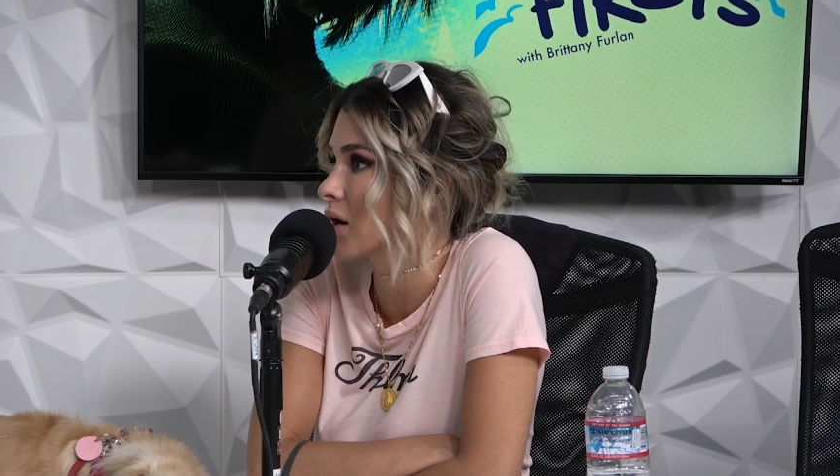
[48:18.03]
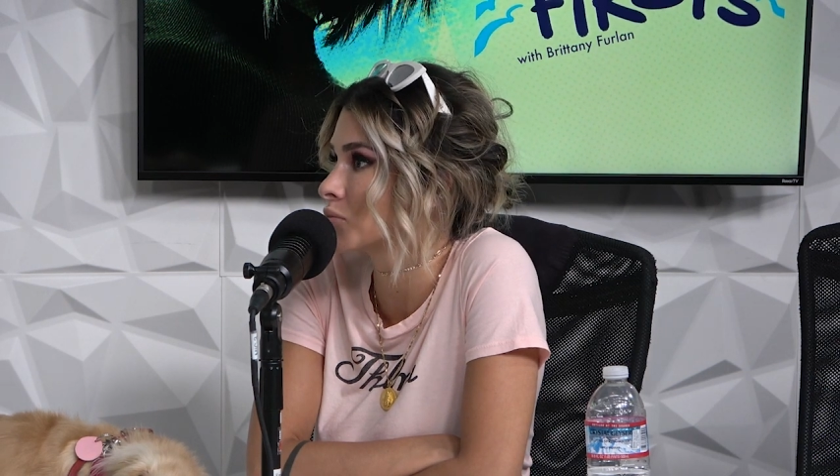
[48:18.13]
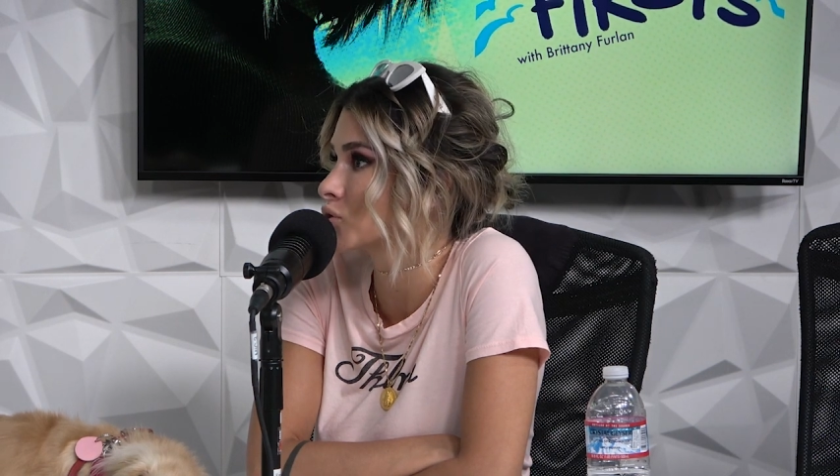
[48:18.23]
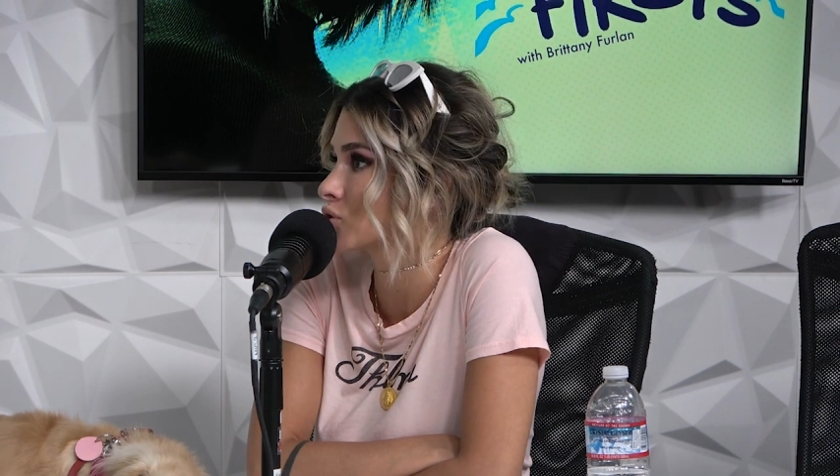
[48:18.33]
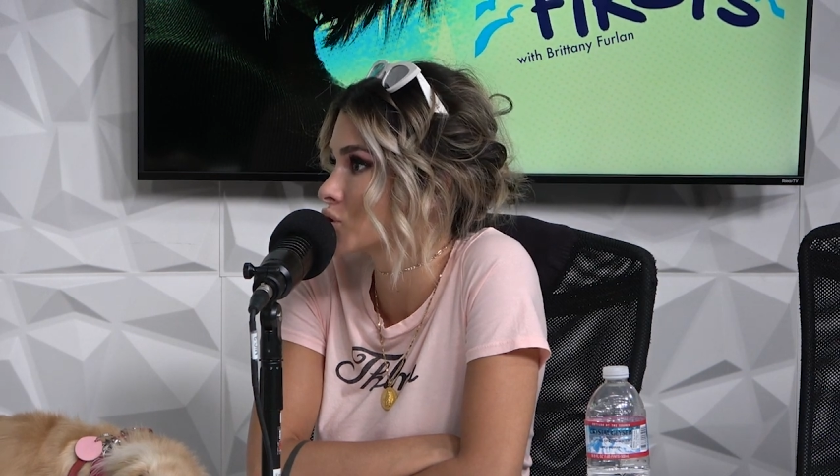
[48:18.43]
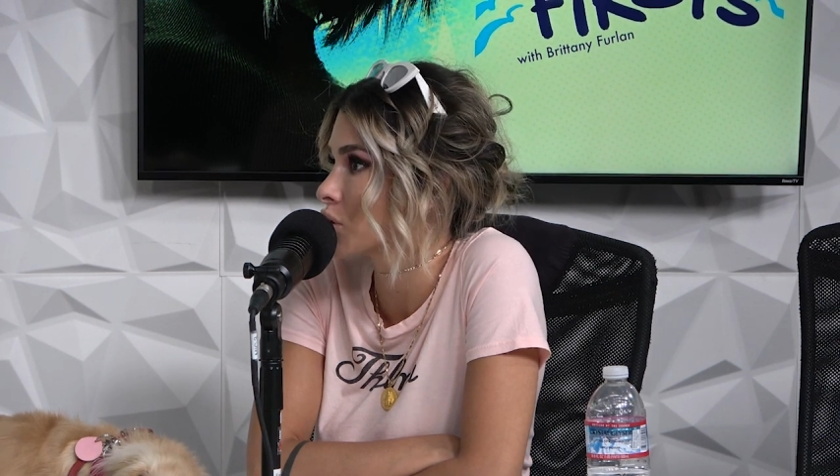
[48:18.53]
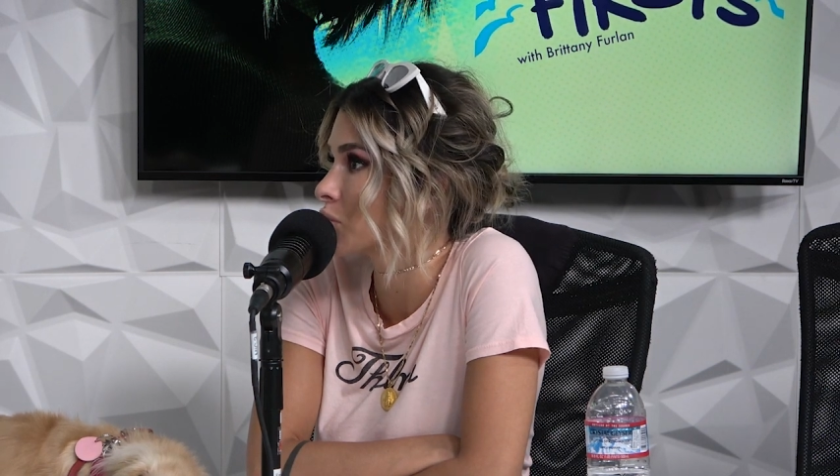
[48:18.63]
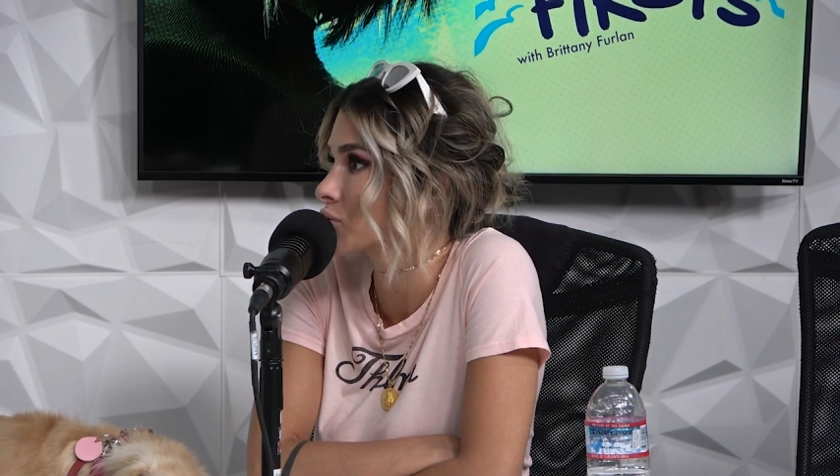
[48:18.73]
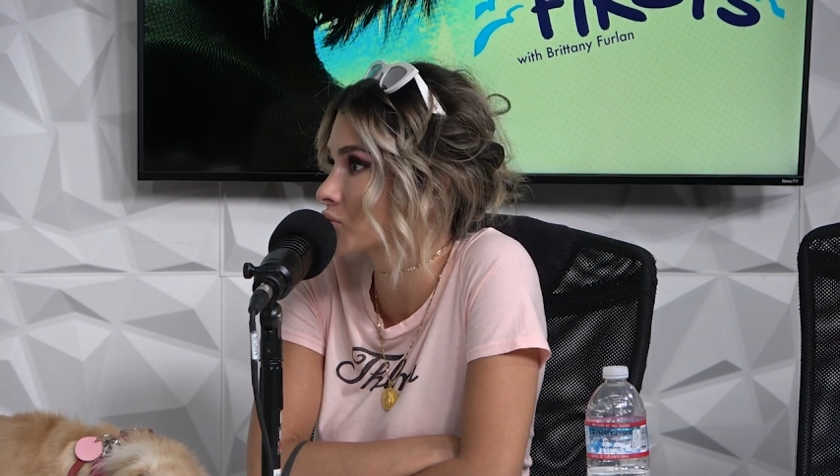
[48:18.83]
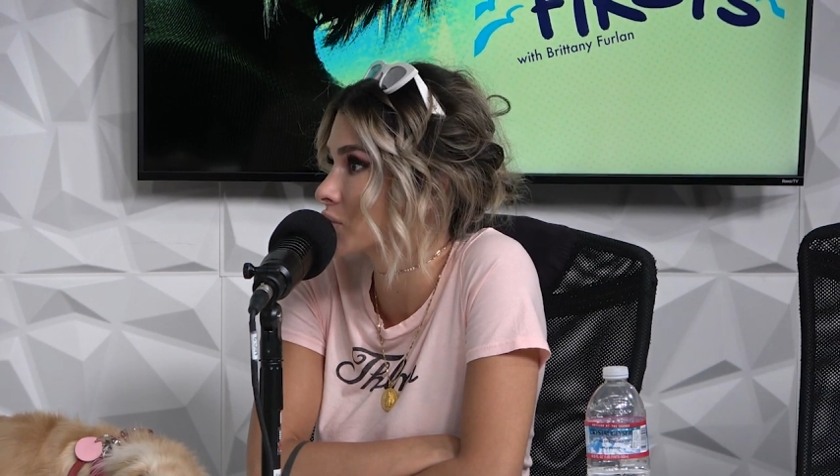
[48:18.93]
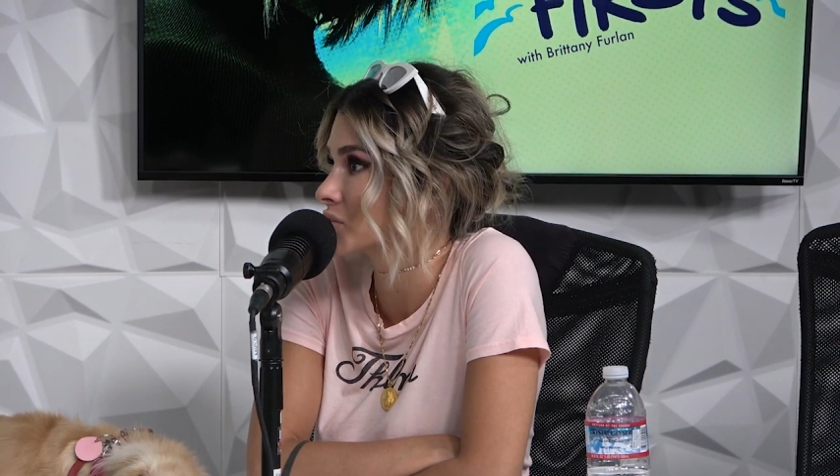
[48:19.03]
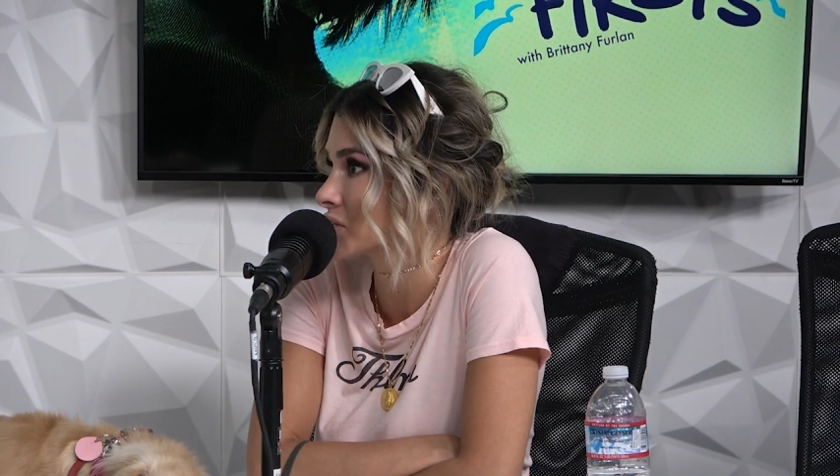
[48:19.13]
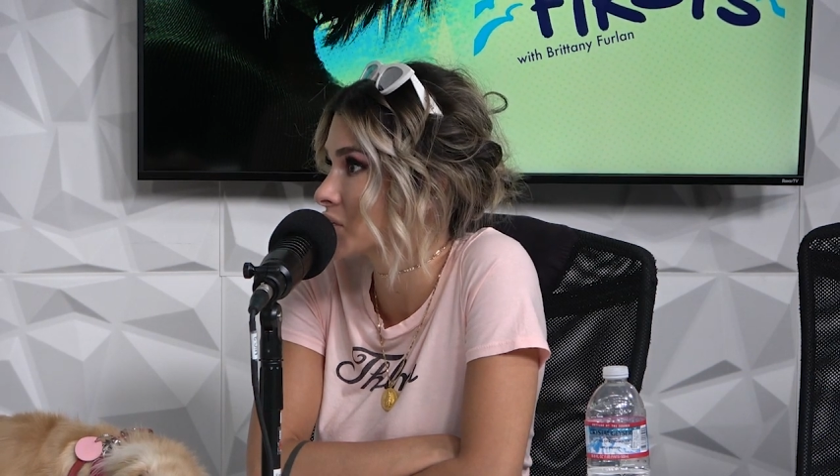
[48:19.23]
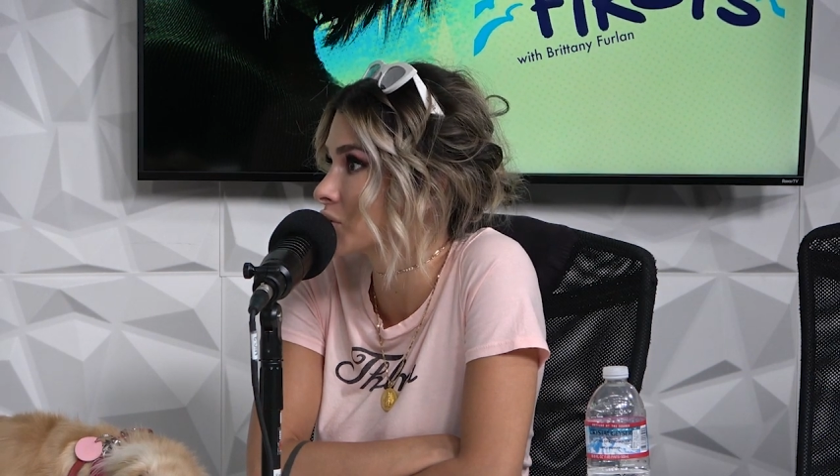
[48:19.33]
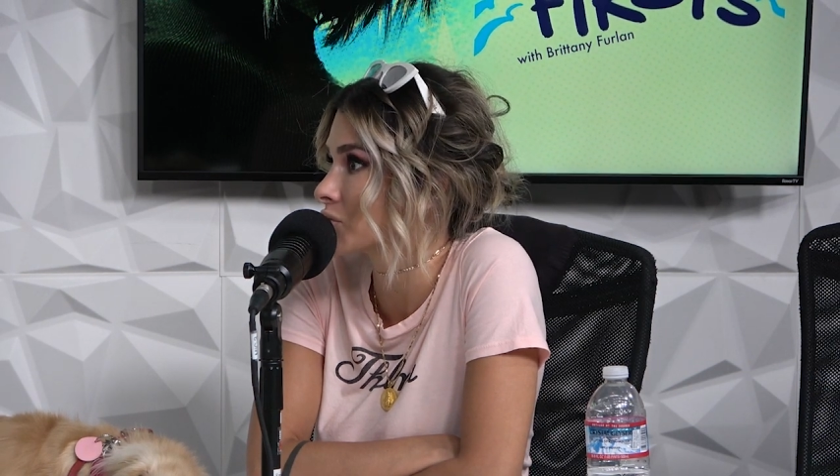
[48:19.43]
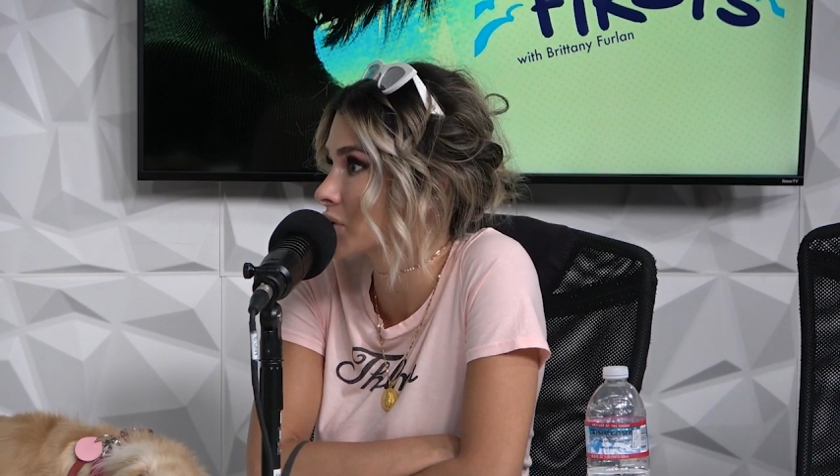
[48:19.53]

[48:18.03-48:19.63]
come to a show more than once and hear